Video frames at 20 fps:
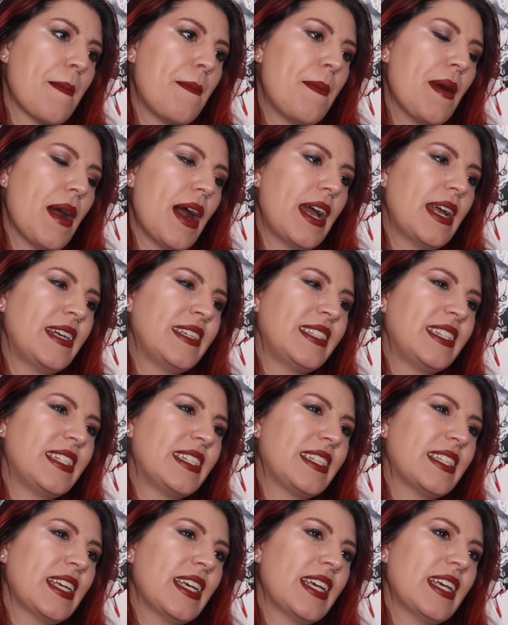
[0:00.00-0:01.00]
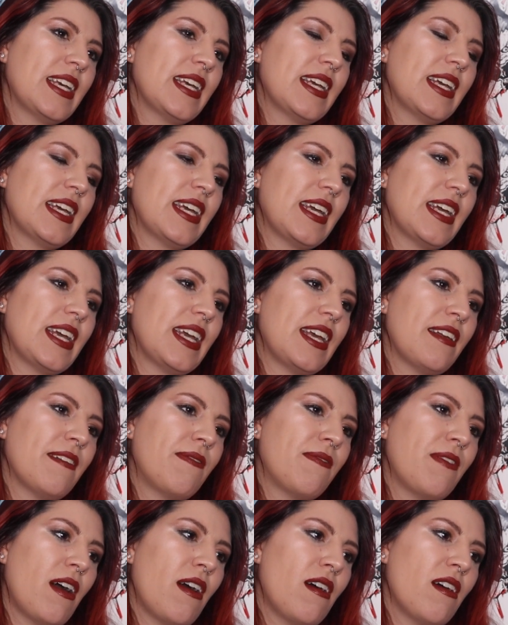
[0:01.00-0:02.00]
But
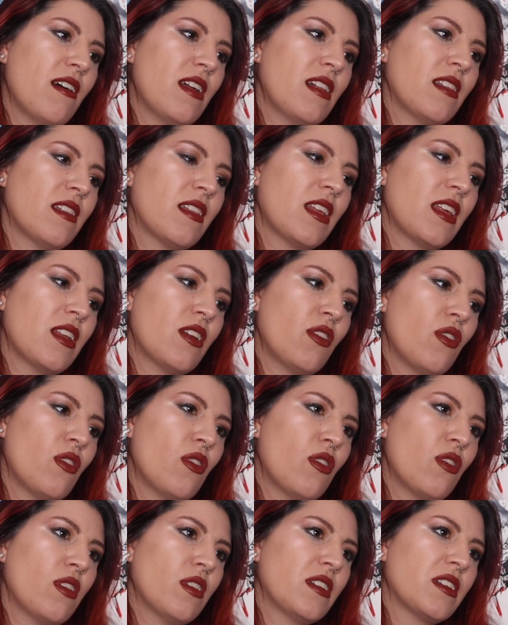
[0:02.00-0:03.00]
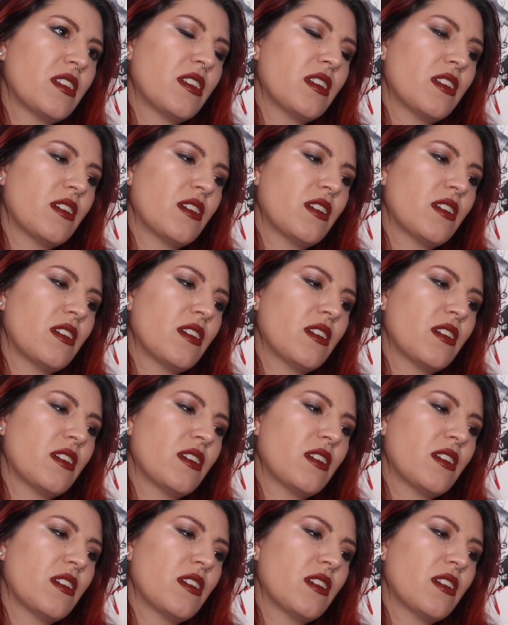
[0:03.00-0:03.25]
it felt a little